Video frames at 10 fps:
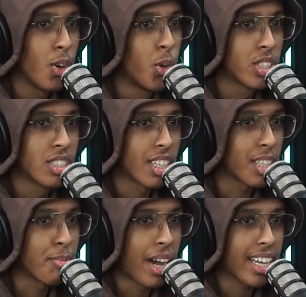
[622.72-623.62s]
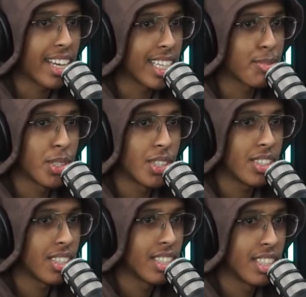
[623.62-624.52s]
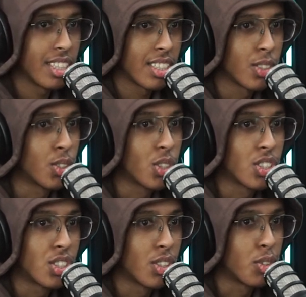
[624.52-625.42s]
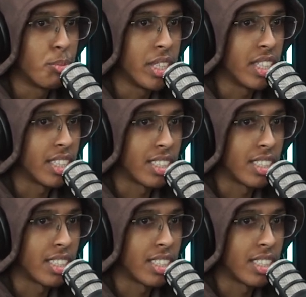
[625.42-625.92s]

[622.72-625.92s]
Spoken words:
Who's Damn. Not in my class, bro? You don't deserve to be here.